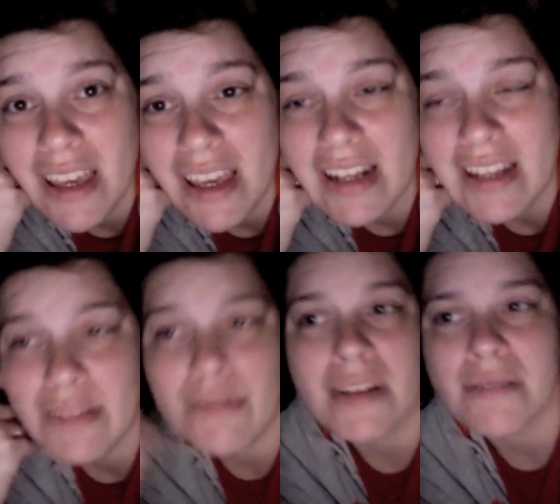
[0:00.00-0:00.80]
And I knew
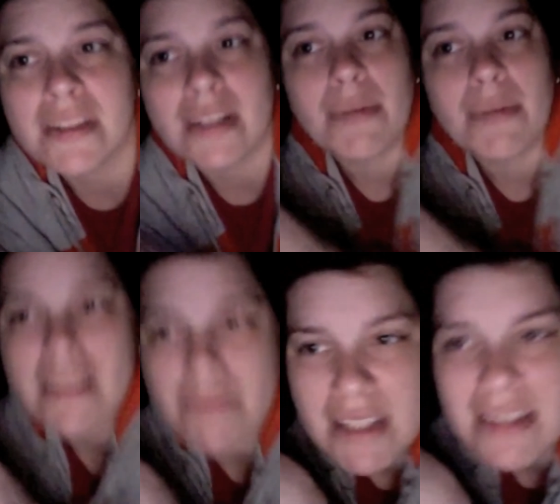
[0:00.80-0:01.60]
that I was going to pace
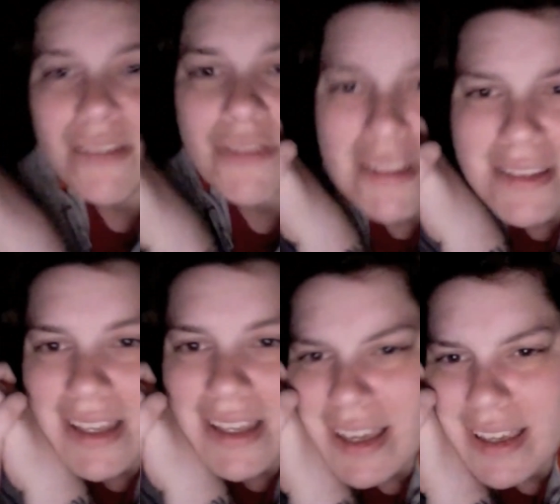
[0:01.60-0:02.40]
myself, because like
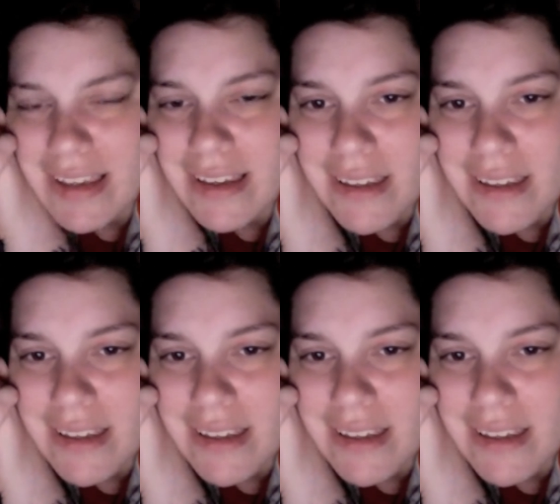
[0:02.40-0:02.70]
I